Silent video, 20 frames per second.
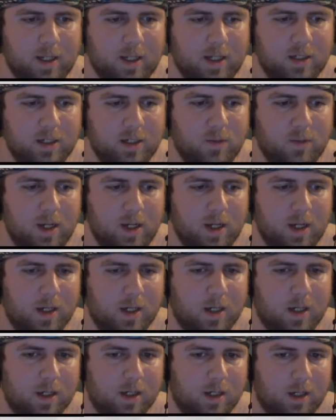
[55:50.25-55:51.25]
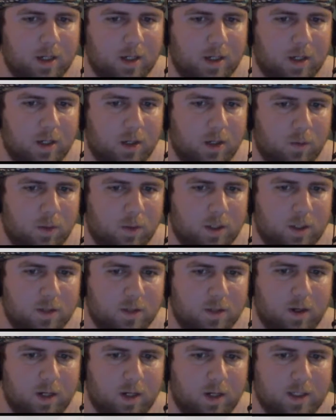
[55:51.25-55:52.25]
next week, which is
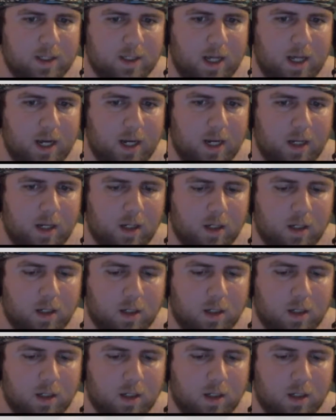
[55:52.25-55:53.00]
very exciting.